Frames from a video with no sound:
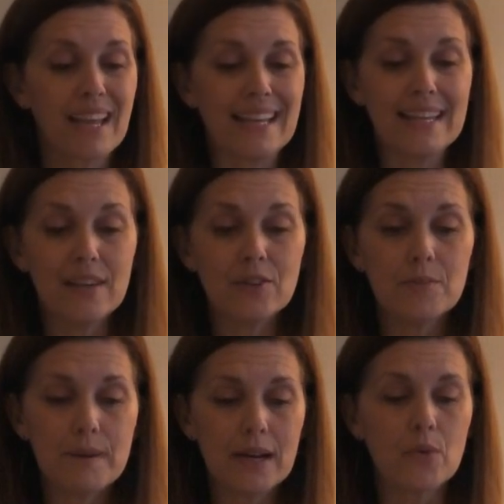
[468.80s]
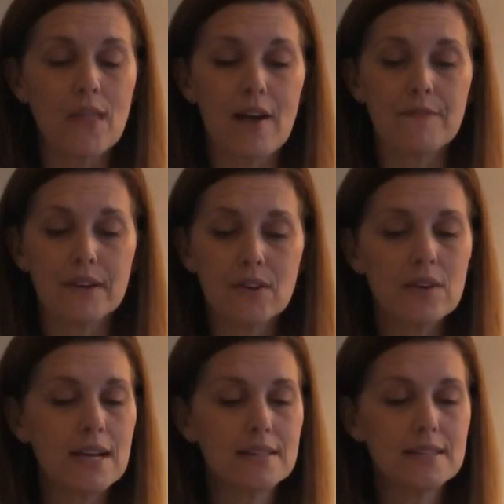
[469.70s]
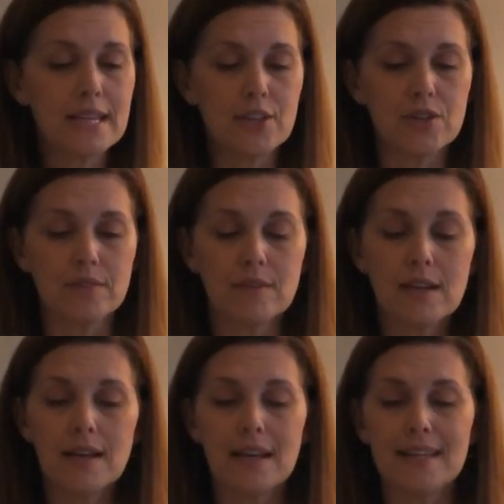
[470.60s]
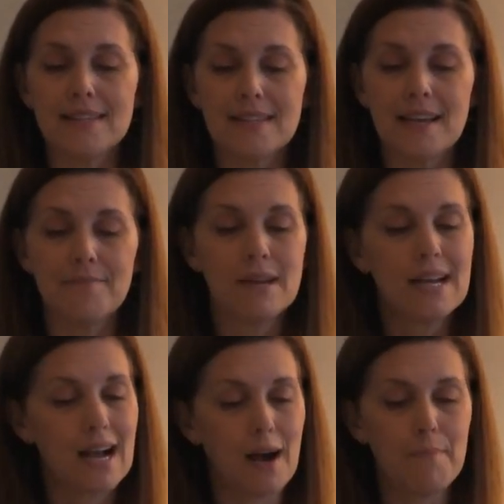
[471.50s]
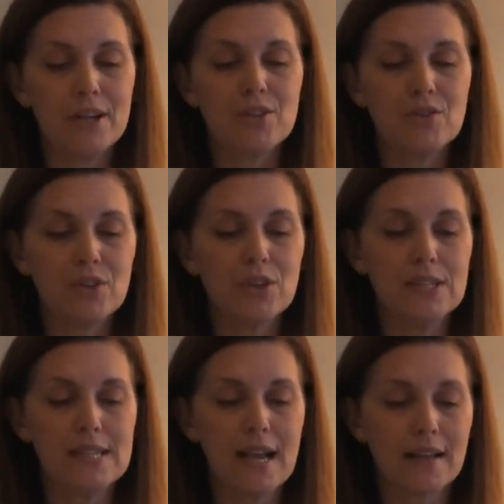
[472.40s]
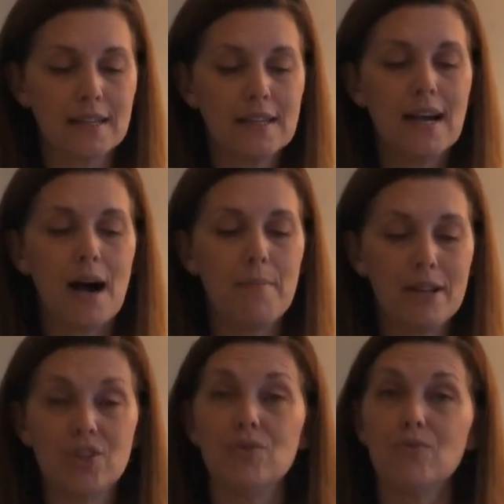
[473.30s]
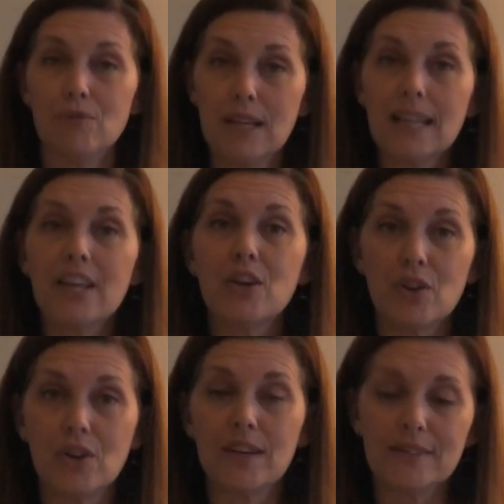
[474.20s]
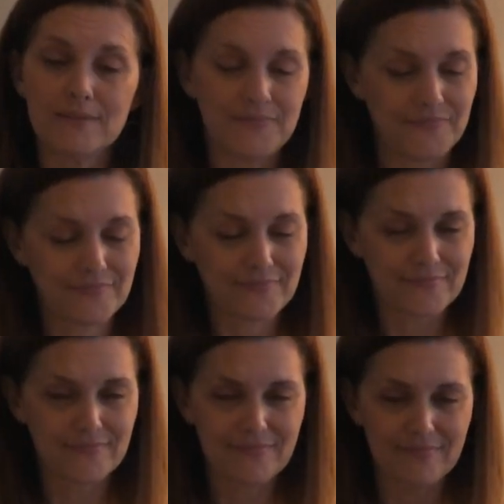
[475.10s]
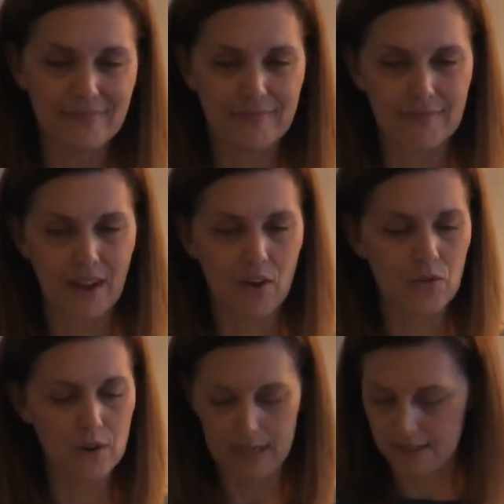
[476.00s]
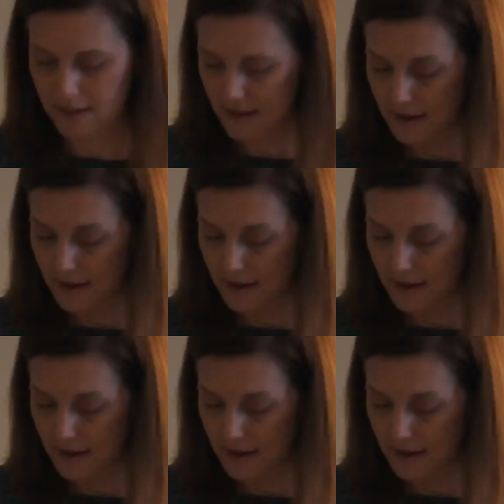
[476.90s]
and killed a bear without fear or hesitation. And he said, "I'll bet you could, Zek. I bet you really could." All right.